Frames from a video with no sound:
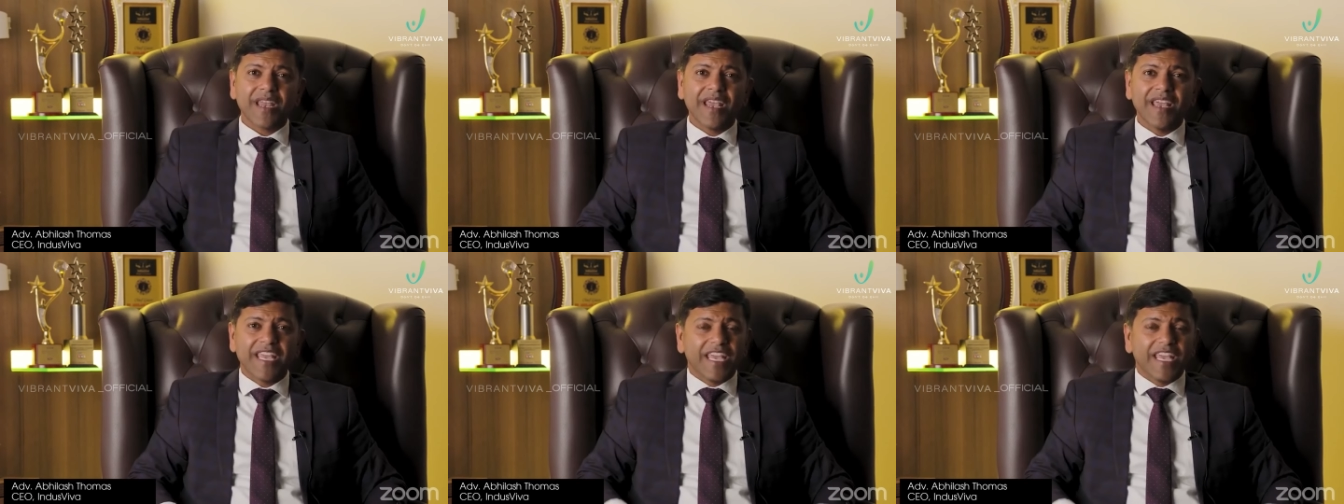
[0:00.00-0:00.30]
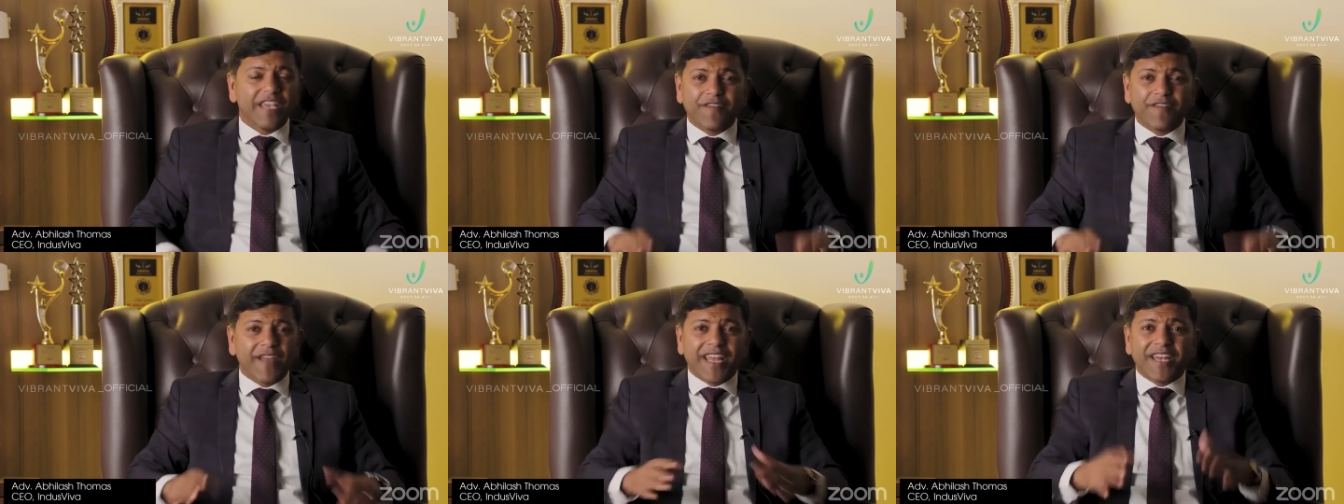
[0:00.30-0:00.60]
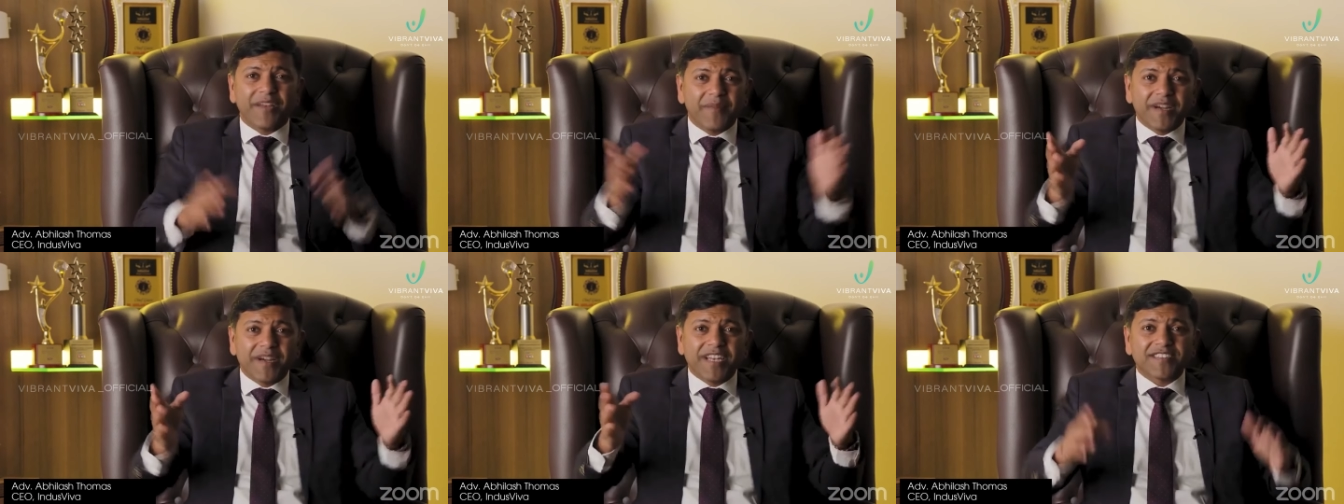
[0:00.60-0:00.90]
If
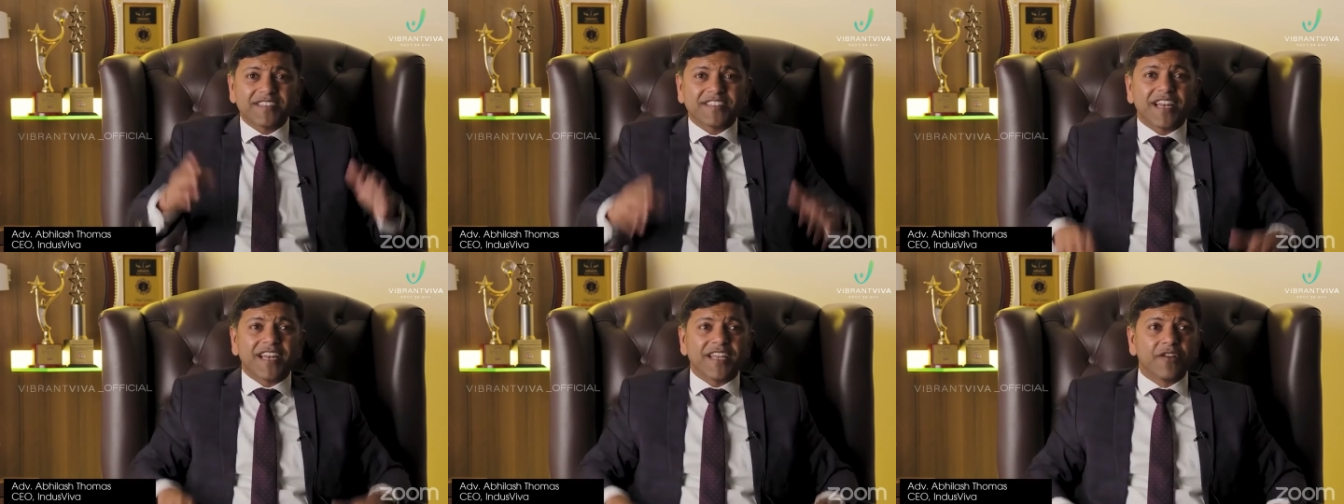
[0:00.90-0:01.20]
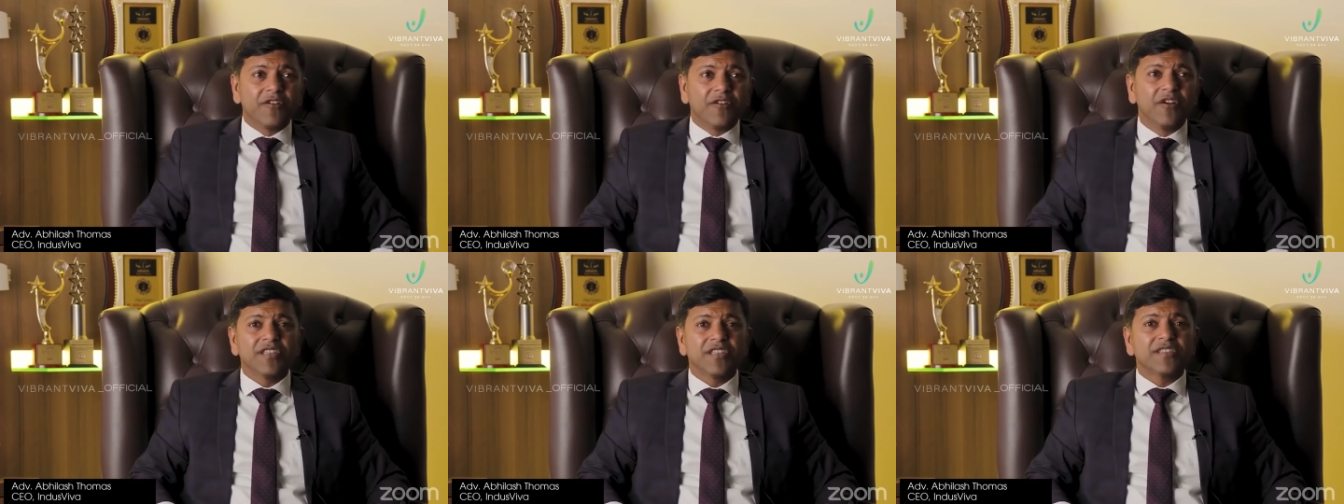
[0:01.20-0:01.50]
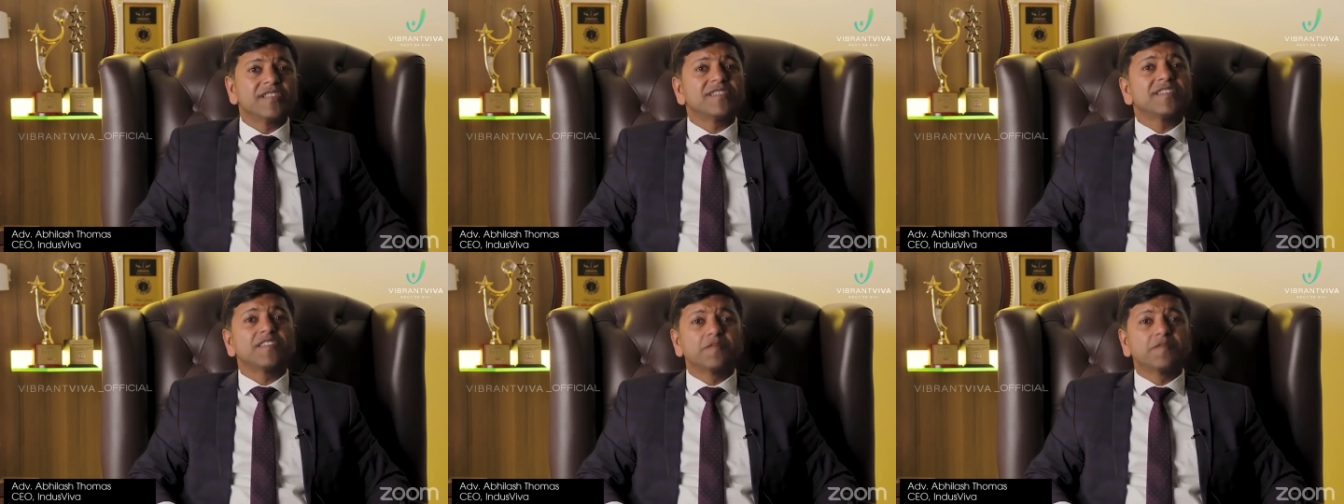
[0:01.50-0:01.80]
anybody is telling you
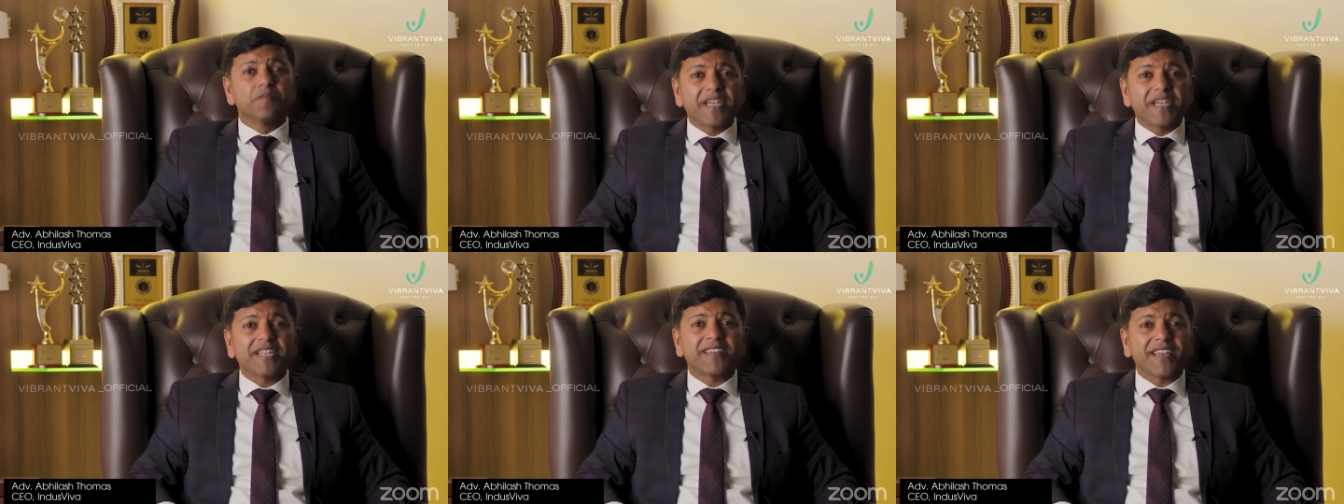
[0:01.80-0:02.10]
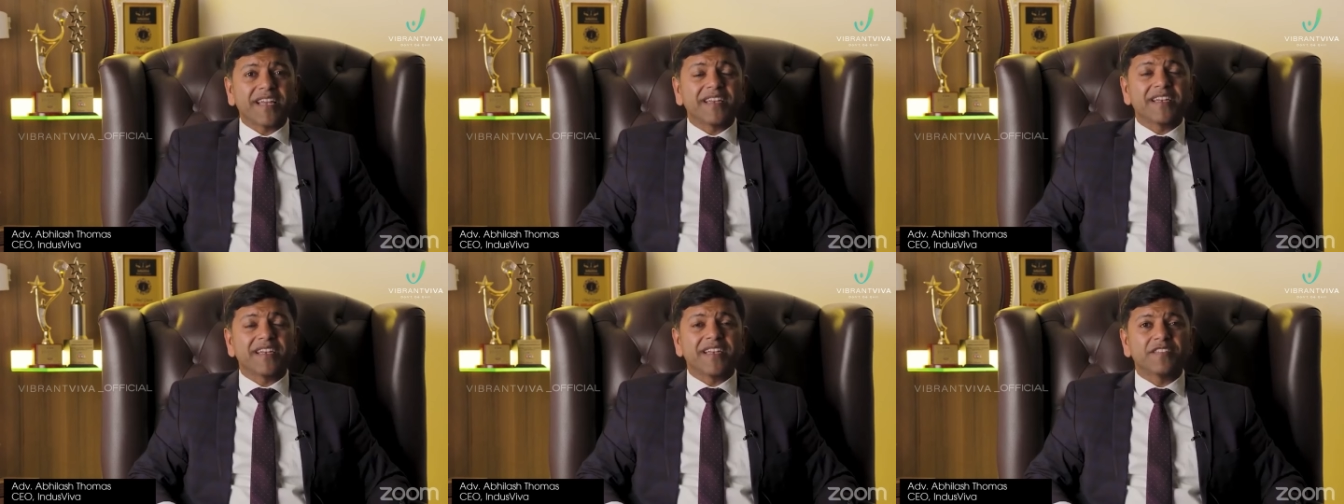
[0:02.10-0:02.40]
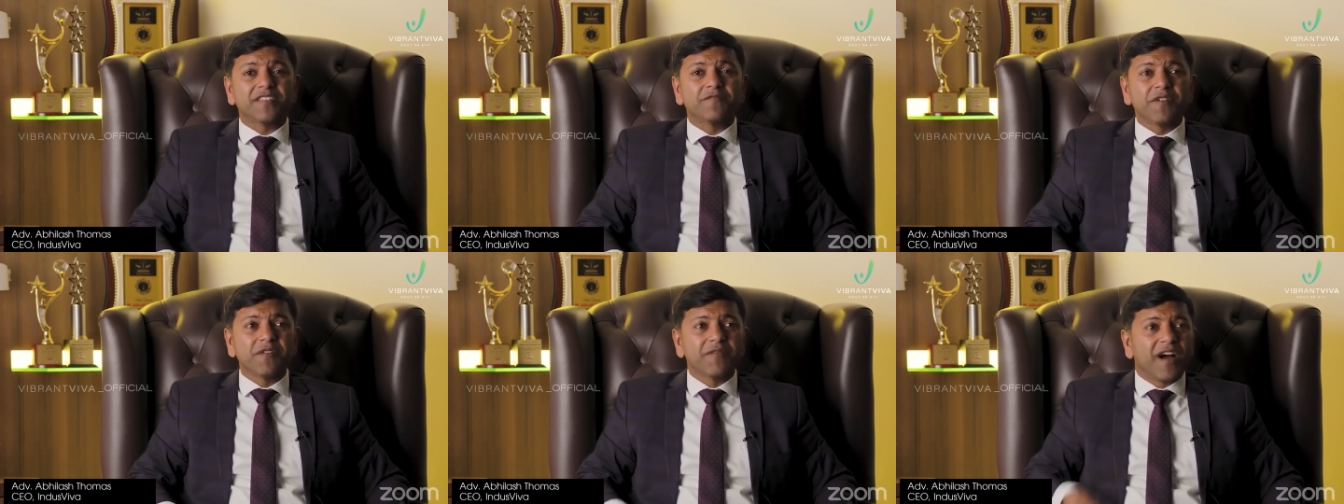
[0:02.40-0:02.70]
this is better than
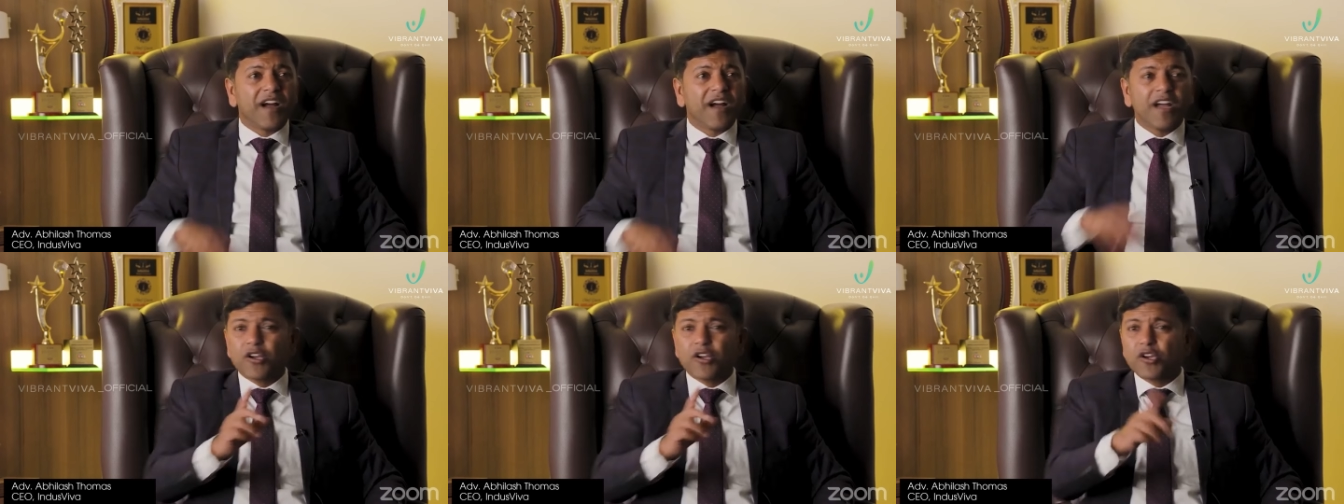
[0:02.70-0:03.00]
Indus Viva,